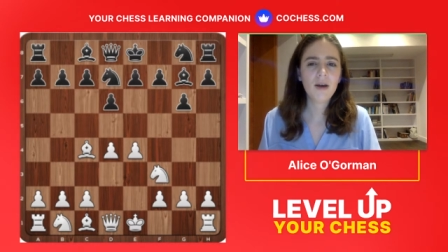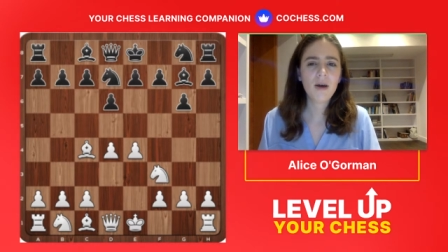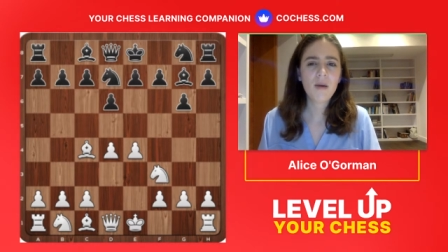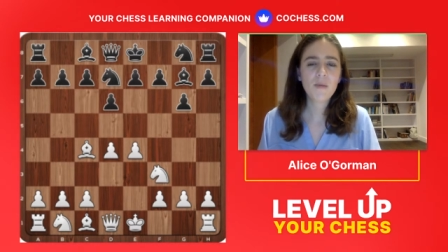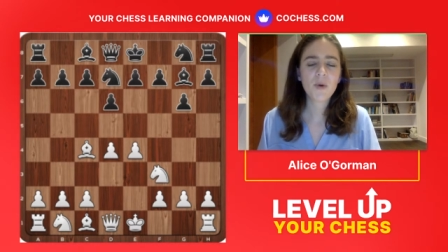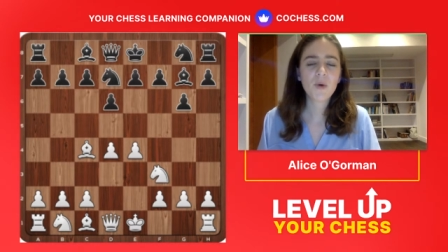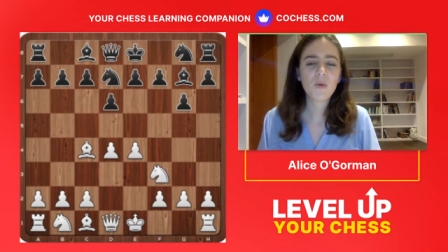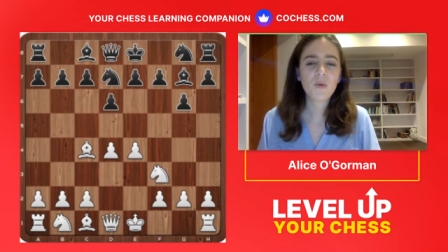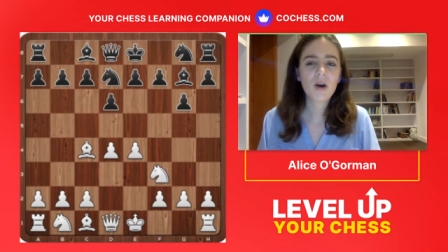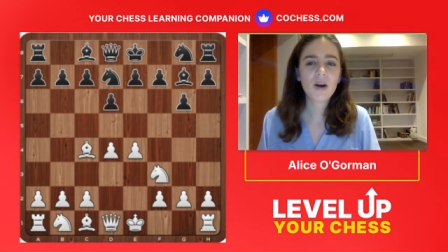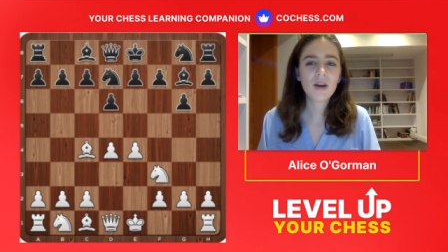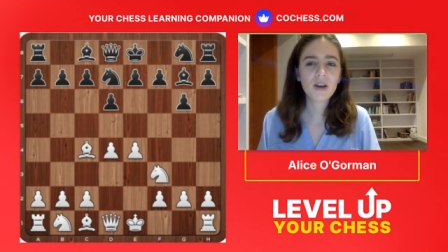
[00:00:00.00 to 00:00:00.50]

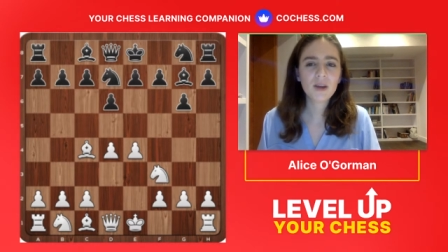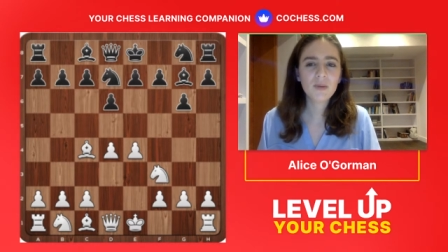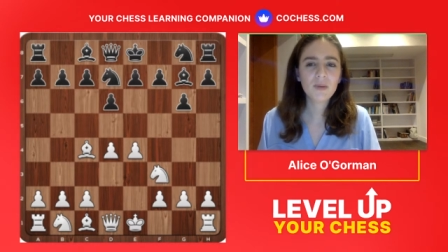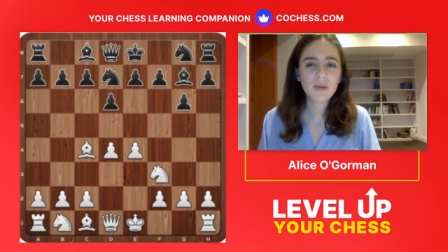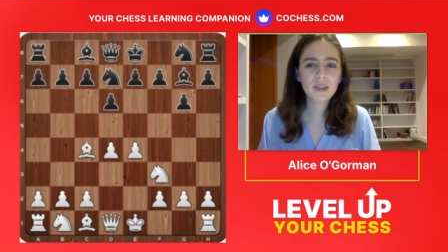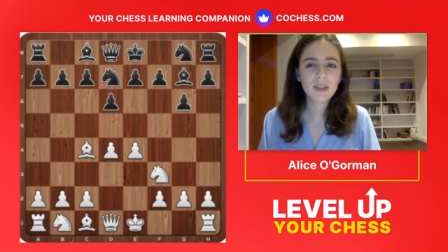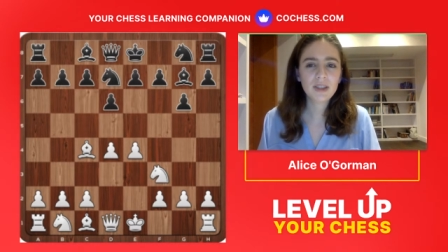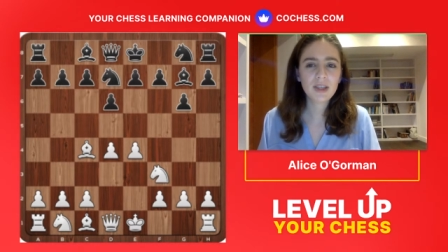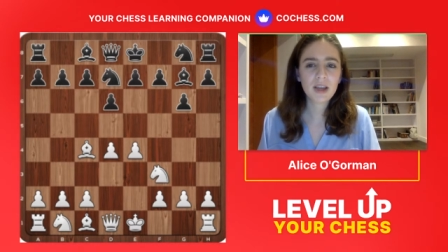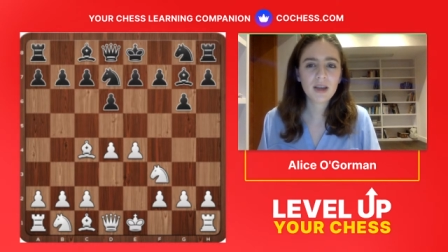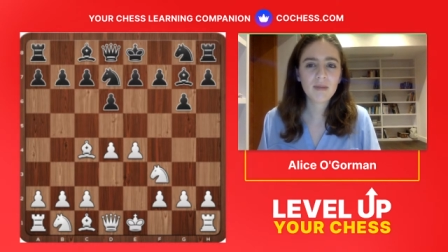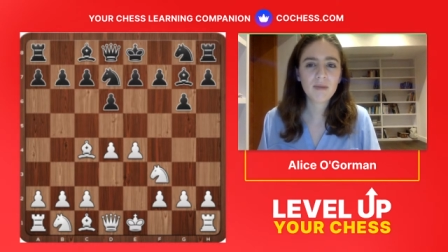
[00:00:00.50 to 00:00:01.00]
But what can we
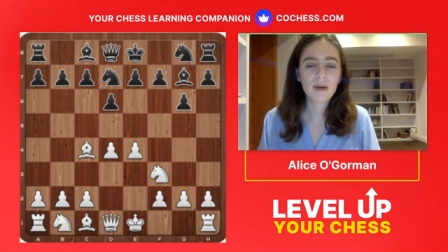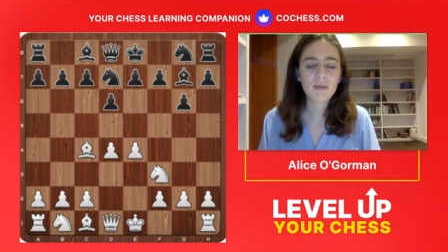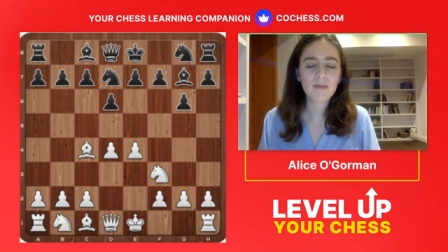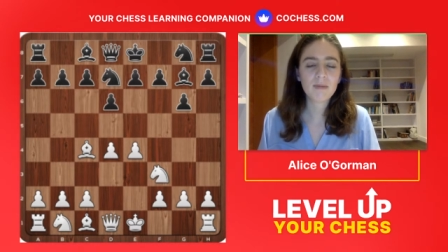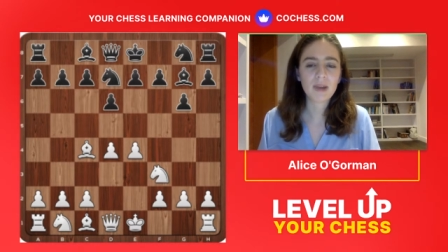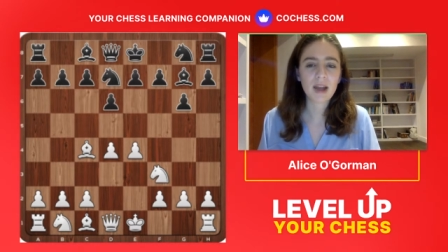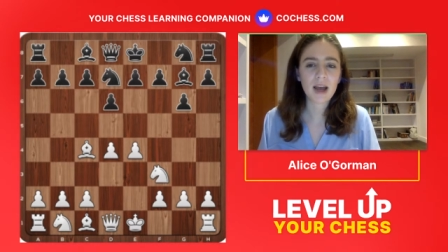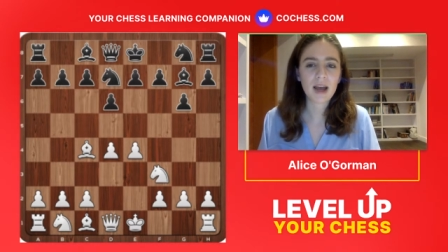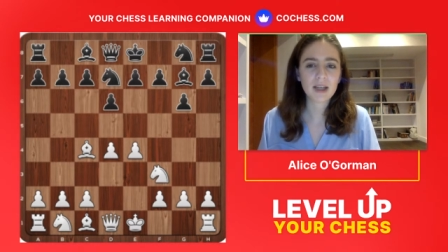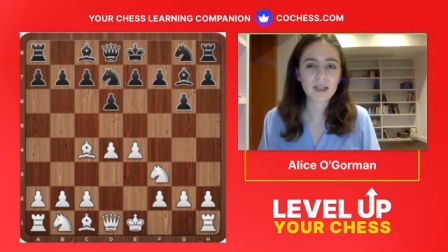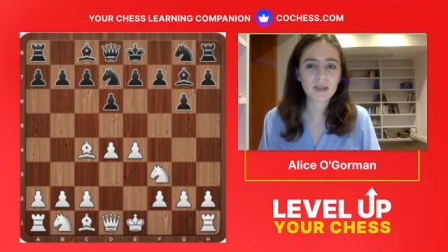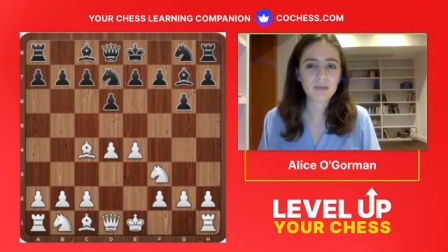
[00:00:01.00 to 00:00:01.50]
say about
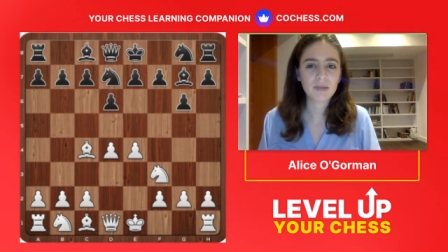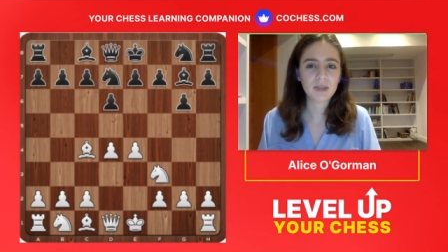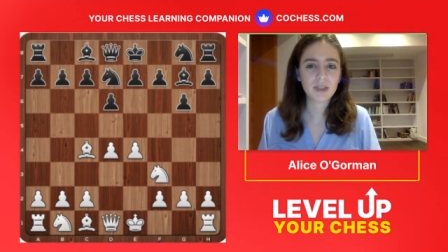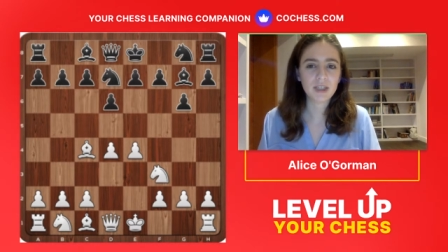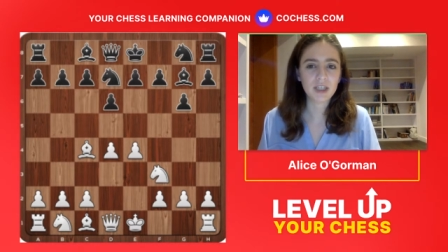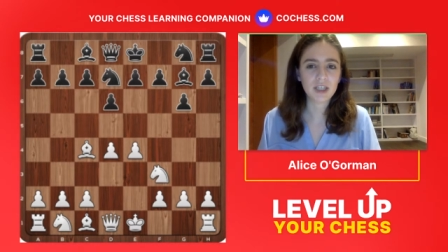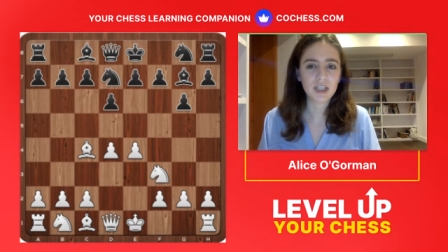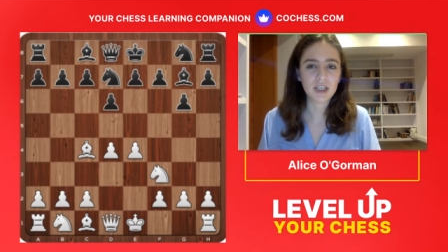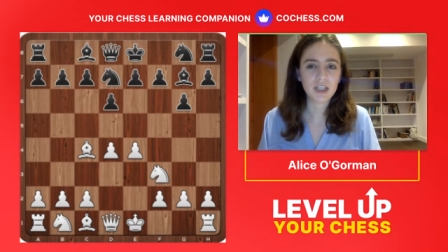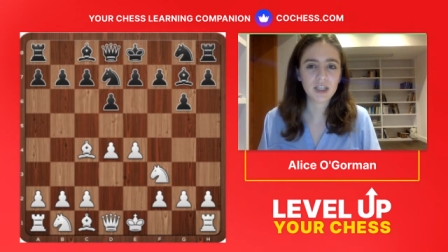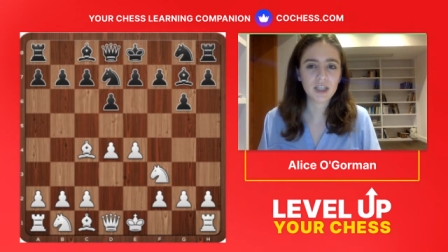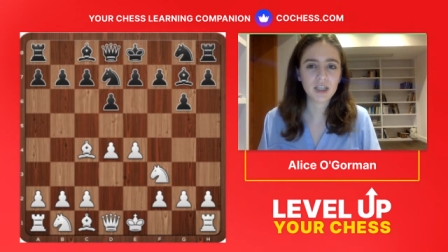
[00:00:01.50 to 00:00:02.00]
black's
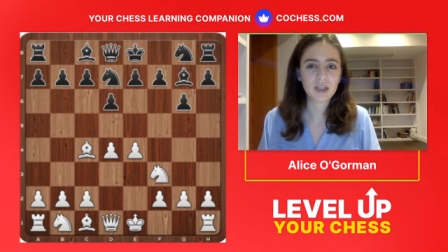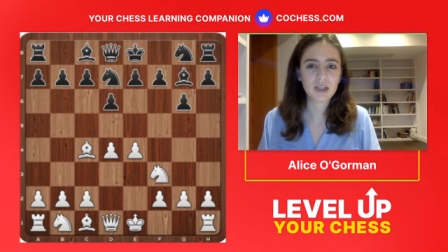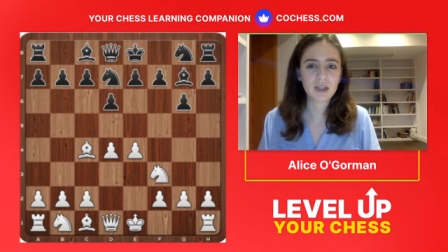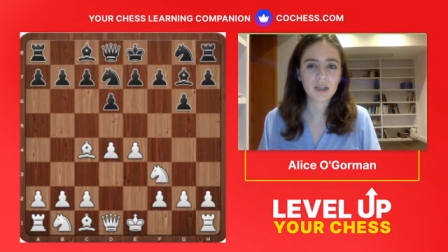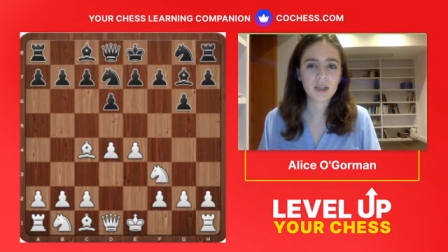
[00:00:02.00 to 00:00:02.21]
position?